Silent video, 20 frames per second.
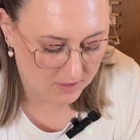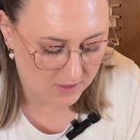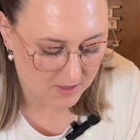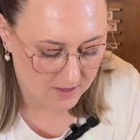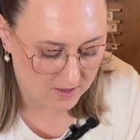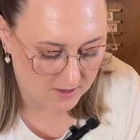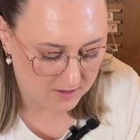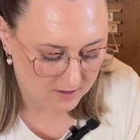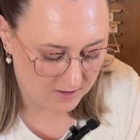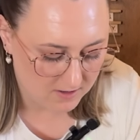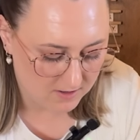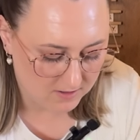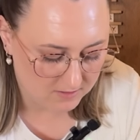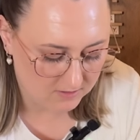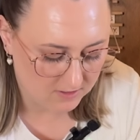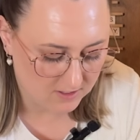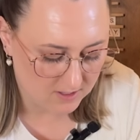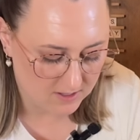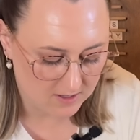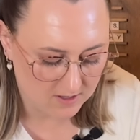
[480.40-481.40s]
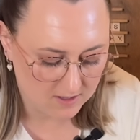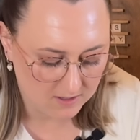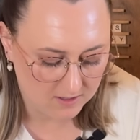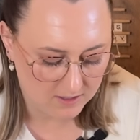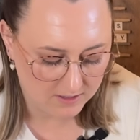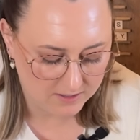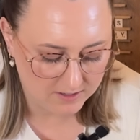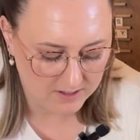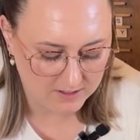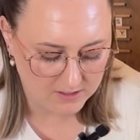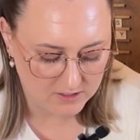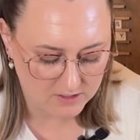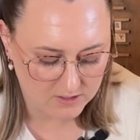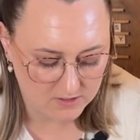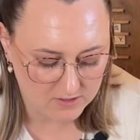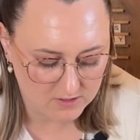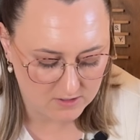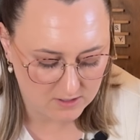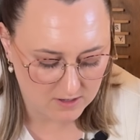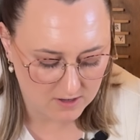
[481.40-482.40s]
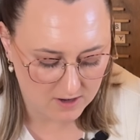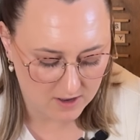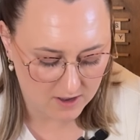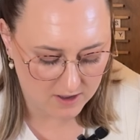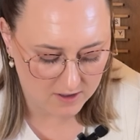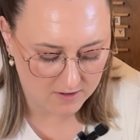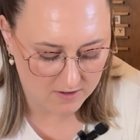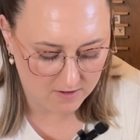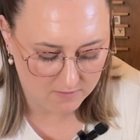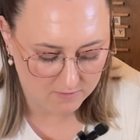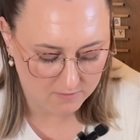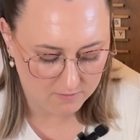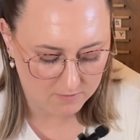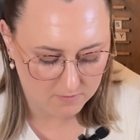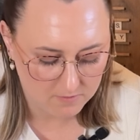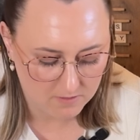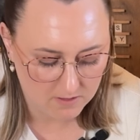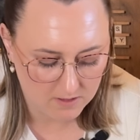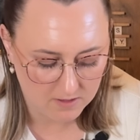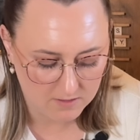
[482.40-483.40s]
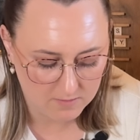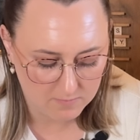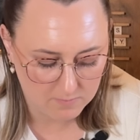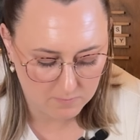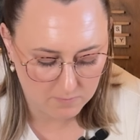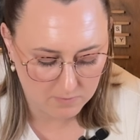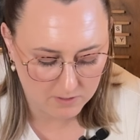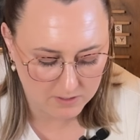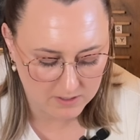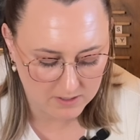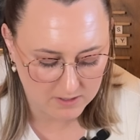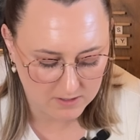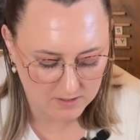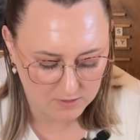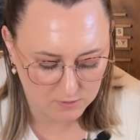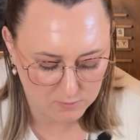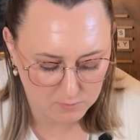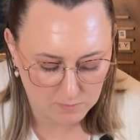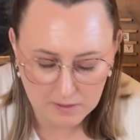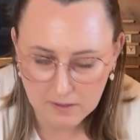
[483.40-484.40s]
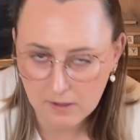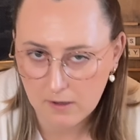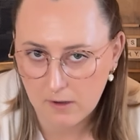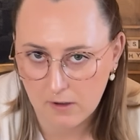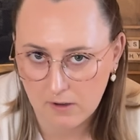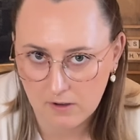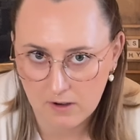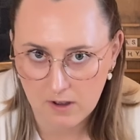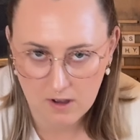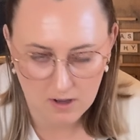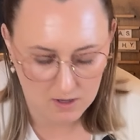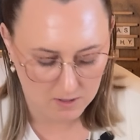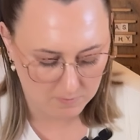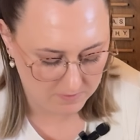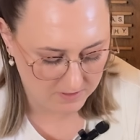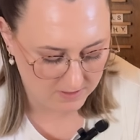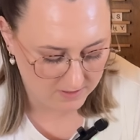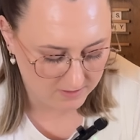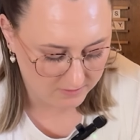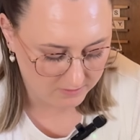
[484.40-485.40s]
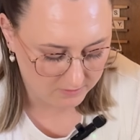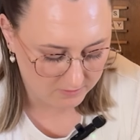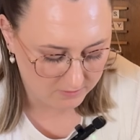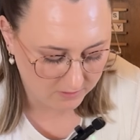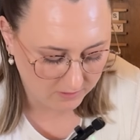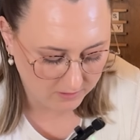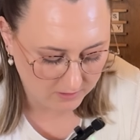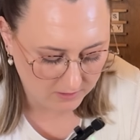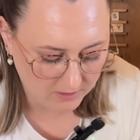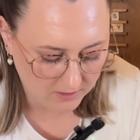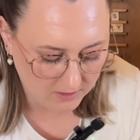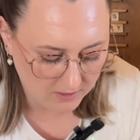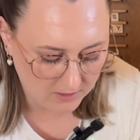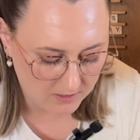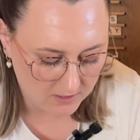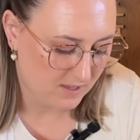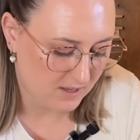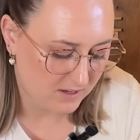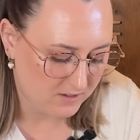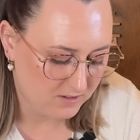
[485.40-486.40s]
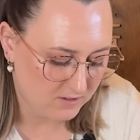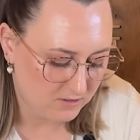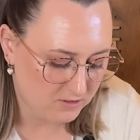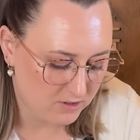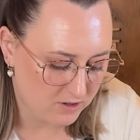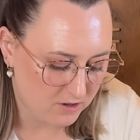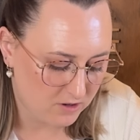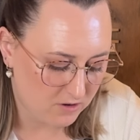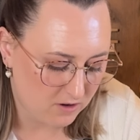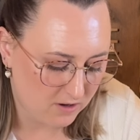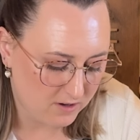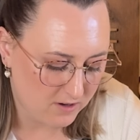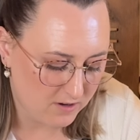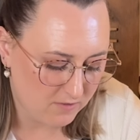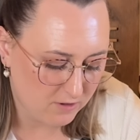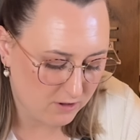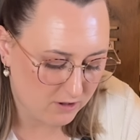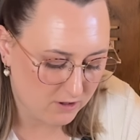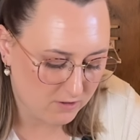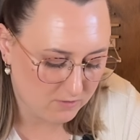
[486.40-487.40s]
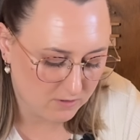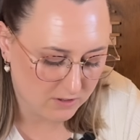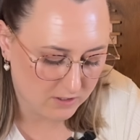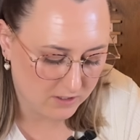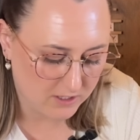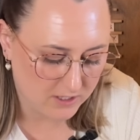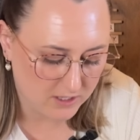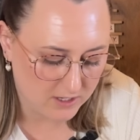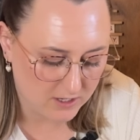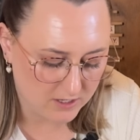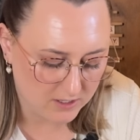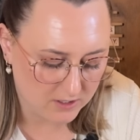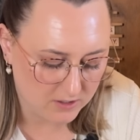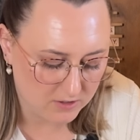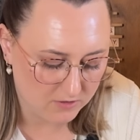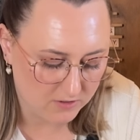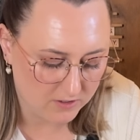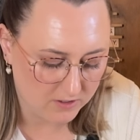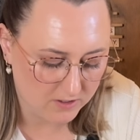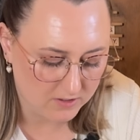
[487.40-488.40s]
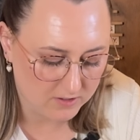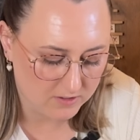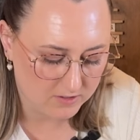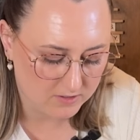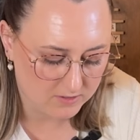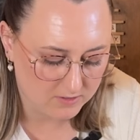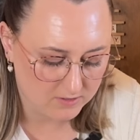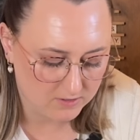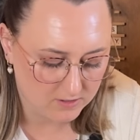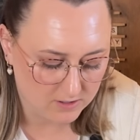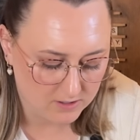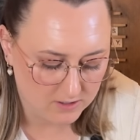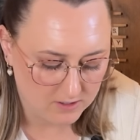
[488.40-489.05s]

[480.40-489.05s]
then as a kid. Like, I just didn't have money to spend on hobbies, really. And so I never could really get into it because